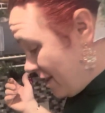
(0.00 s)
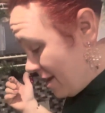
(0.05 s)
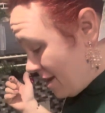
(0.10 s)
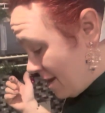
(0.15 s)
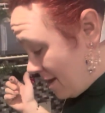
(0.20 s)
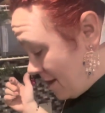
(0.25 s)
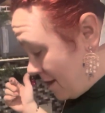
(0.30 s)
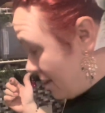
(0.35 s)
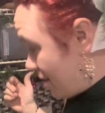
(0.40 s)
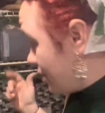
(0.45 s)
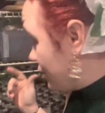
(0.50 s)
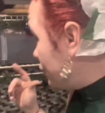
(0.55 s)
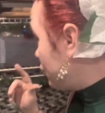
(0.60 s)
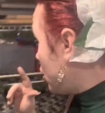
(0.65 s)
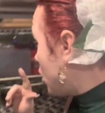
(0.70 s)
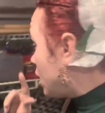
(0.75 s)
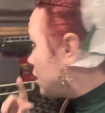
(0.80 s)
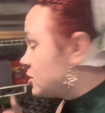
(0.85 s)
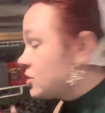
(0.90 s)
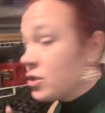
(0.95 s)
And you're
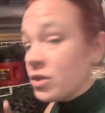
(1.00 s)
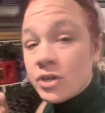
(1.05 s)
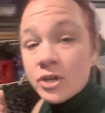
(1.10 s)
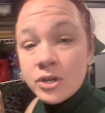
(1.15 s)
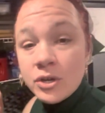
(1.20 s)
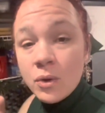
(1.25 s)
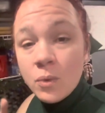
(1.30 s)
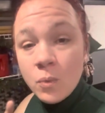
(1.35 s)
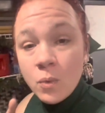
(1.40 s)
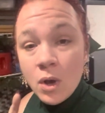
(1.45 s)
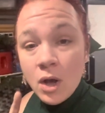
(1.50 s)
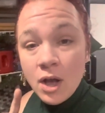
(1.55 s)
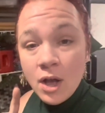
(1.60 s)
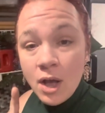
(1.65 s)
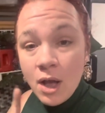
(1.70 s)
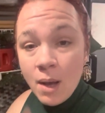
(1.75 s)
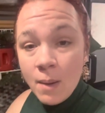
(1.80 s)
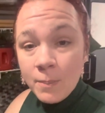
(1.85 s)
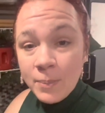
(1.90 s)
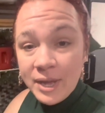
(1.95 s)
also going to want
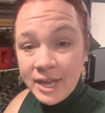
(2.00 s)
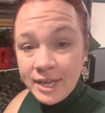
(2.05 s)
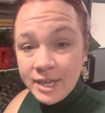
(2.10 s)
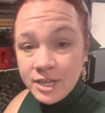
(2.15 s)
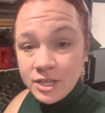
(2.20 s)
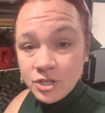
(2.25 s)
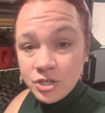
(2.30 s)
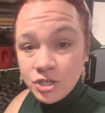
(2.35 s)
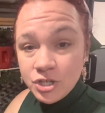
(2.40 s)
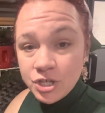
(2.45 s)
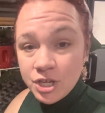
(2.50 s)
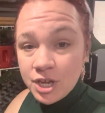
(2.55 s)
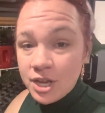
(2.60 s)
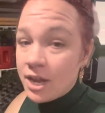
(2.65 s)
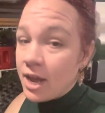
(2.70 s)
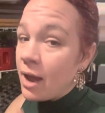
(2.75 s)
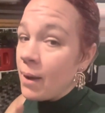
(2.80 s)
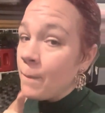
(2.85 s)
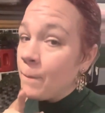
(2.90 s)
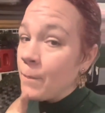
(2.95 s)
a baking
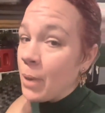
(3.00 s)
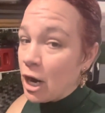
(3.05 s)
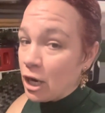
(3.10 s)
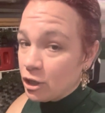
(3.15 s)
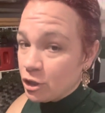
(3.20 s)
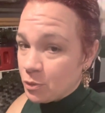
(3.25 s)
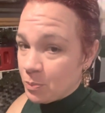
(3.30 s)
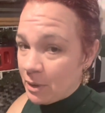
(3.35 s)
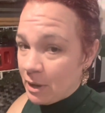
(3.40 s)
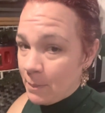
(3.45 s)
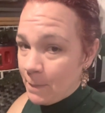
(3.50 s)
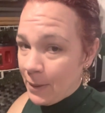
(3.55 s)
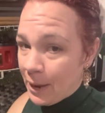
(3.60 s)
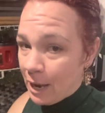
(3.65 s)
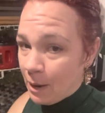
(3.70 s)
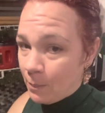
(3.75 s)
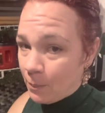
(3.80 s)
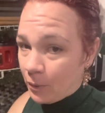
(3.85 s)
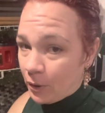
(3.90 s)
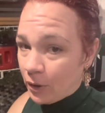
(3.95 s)
sheet and parchment
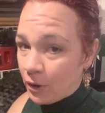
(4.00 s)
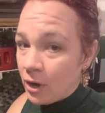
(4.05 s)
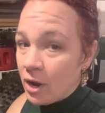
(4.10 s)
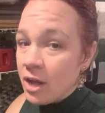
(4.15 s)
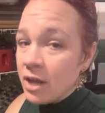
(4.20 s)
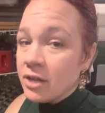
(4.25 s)
paper,